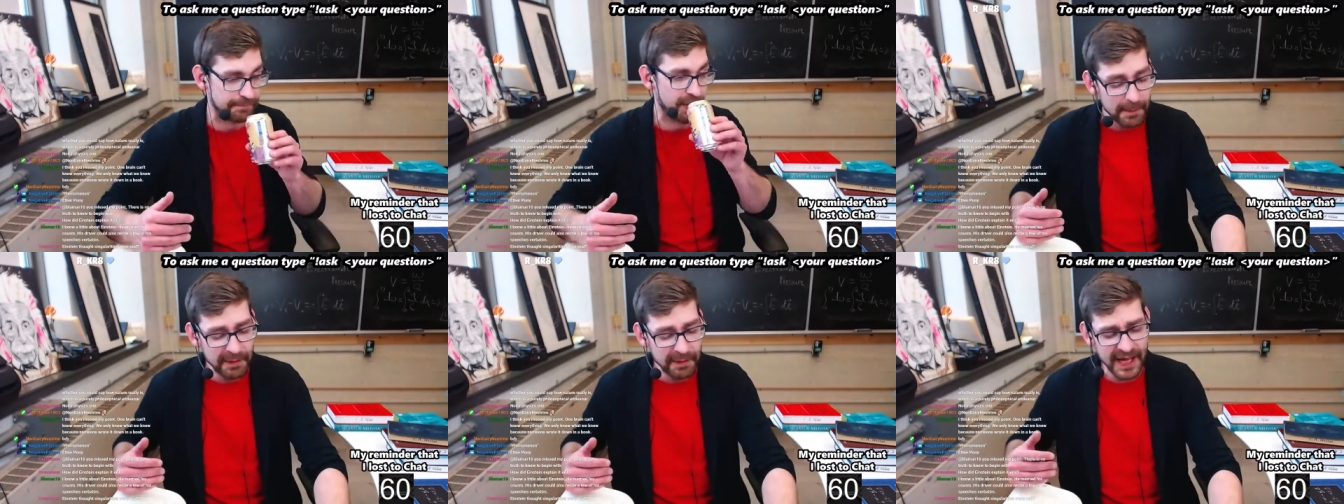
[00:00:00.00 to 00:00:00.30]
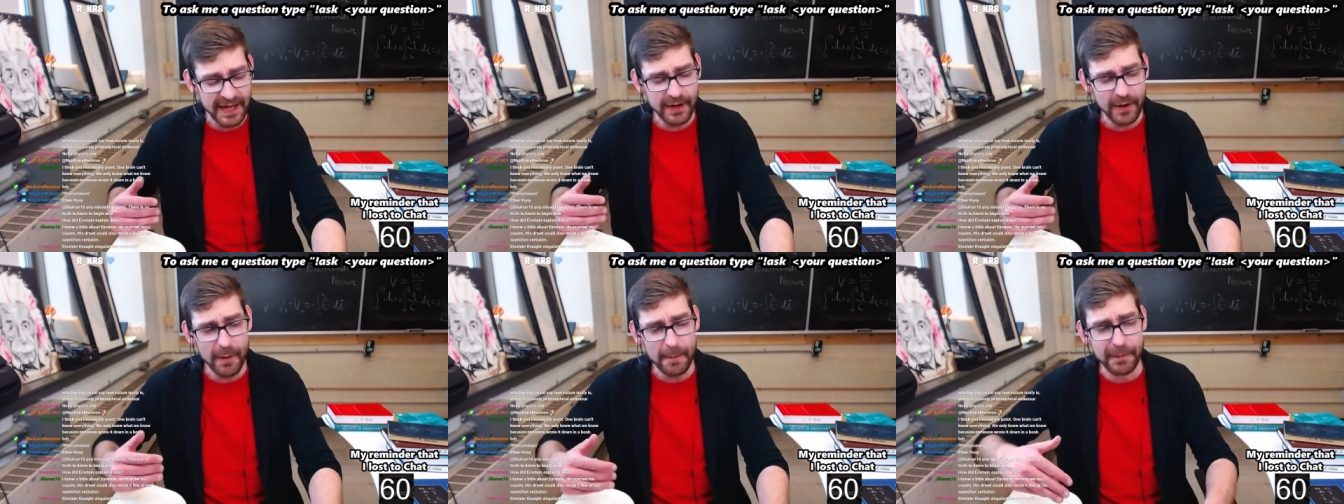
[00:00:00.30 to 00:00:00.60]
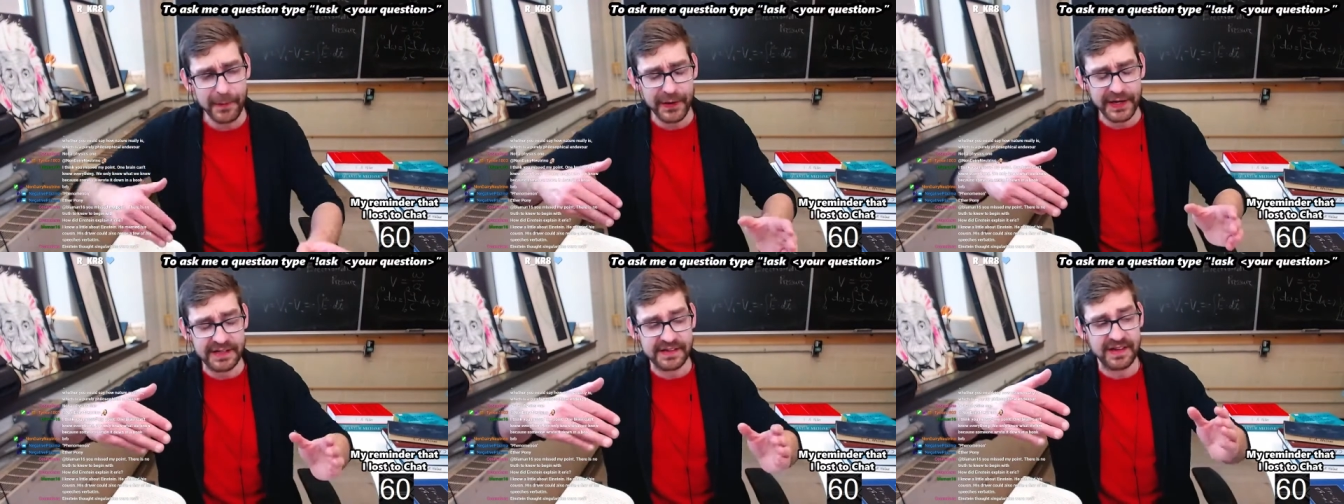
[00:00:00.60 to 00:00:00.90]
But at no
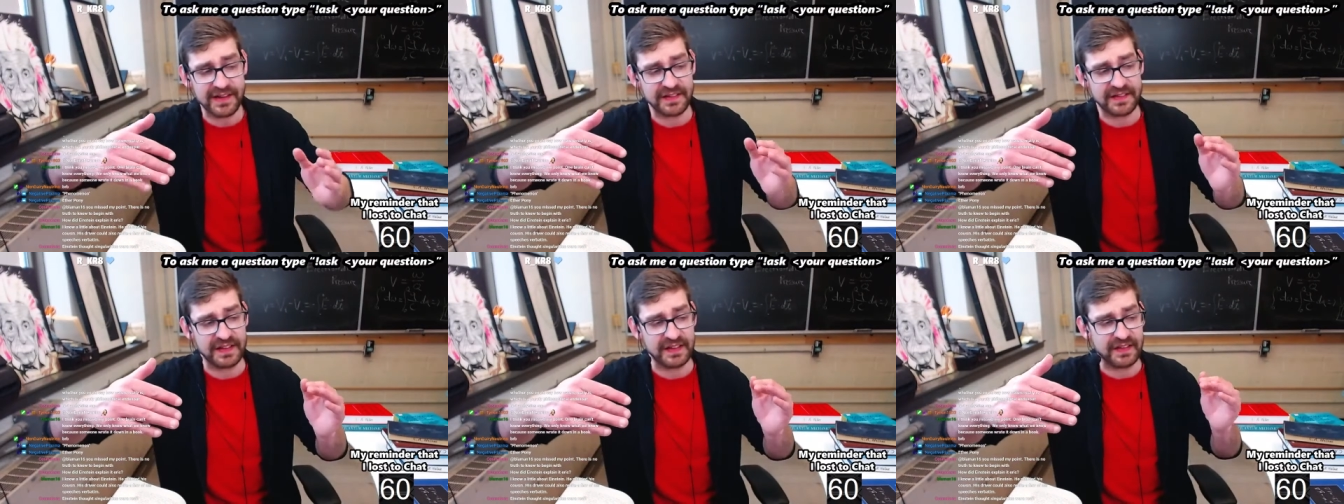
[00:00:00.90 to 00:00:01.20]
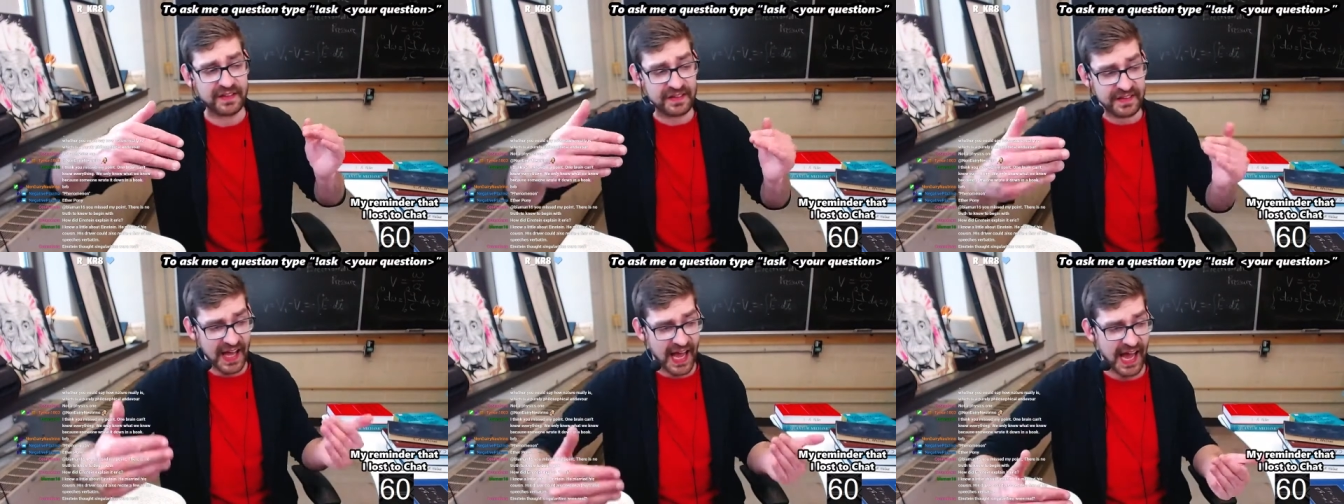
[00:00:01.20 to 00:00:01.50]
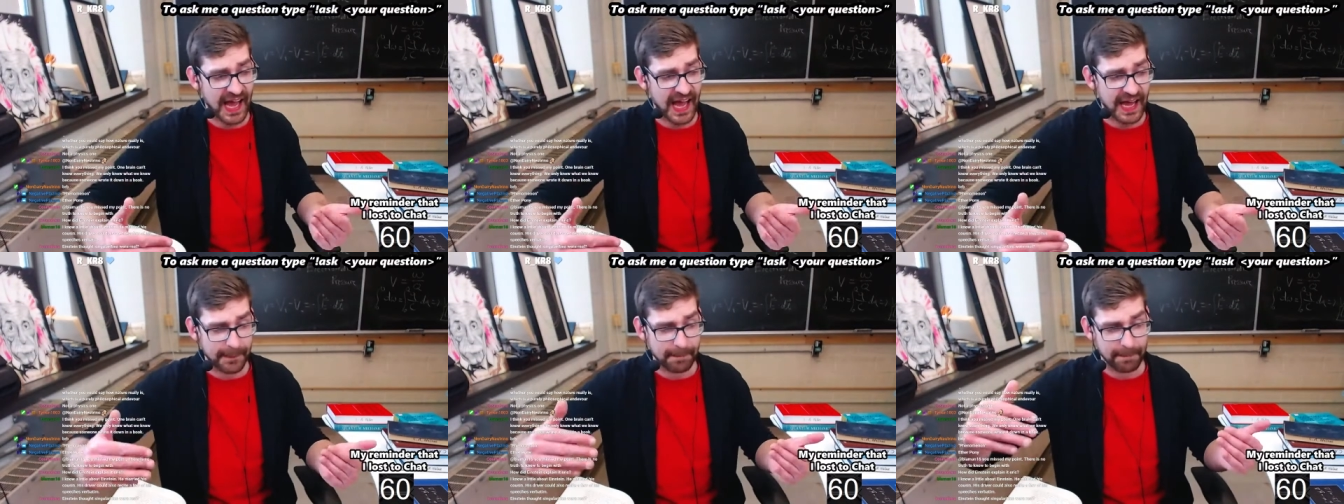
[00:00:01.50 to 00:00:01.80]
point does he
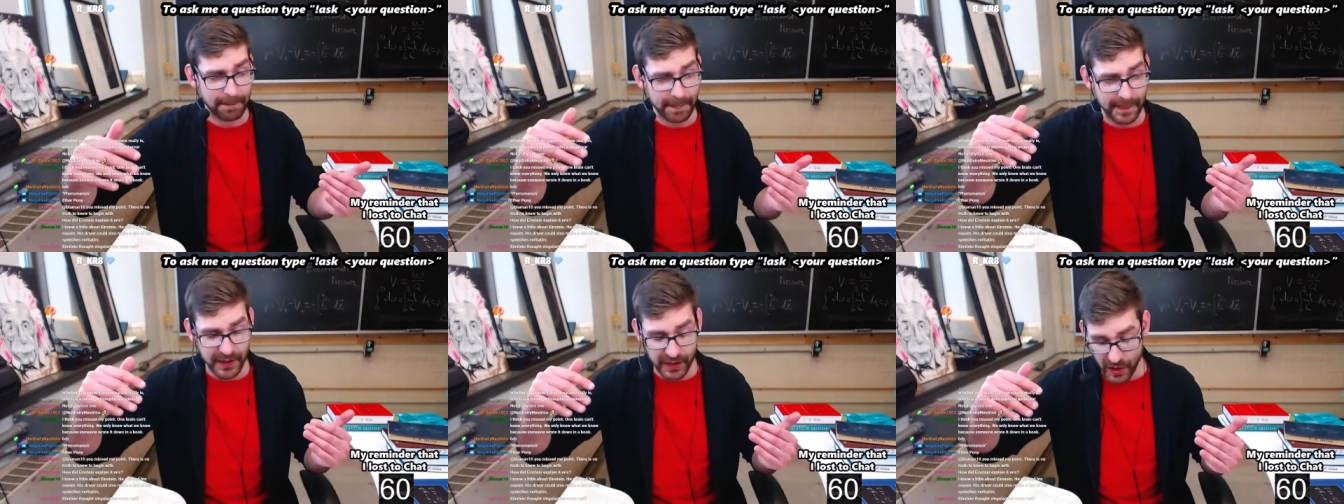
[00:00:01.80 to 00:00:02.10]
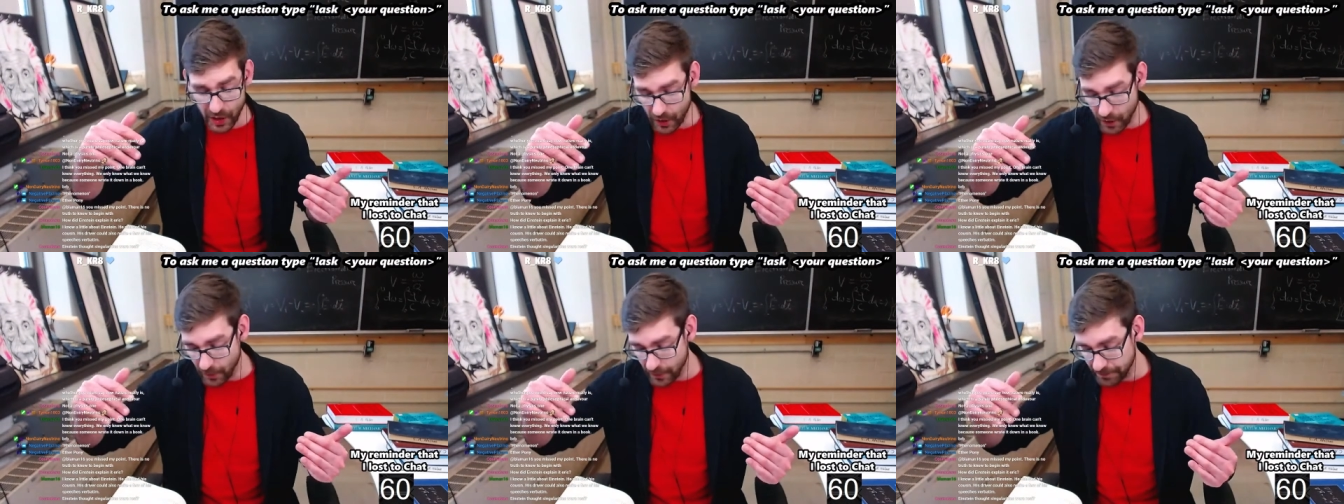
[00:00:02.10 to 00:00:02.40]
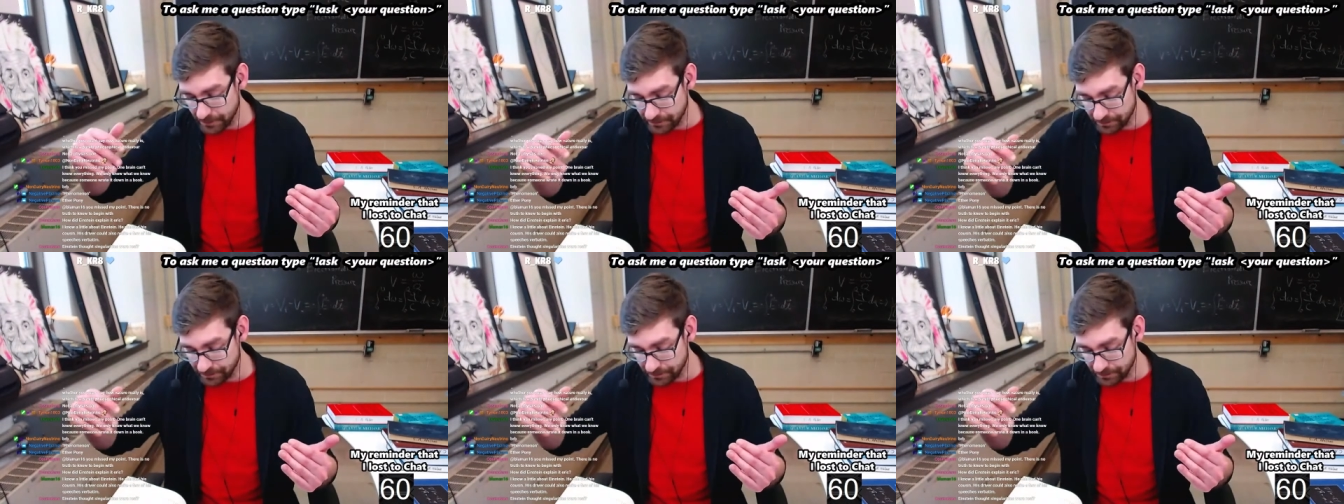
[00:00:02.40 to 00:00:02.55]
say, you know,